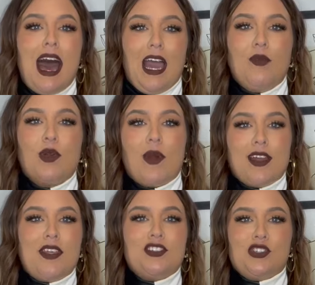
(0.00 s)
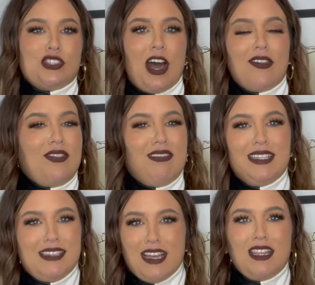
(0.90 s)
I would wear this just on the
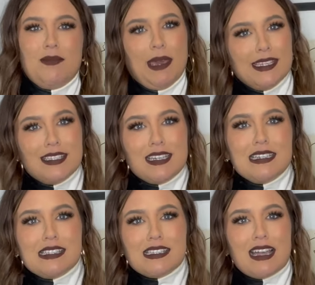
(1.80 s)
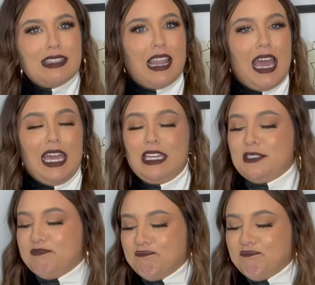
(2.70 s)
daily basis. Like,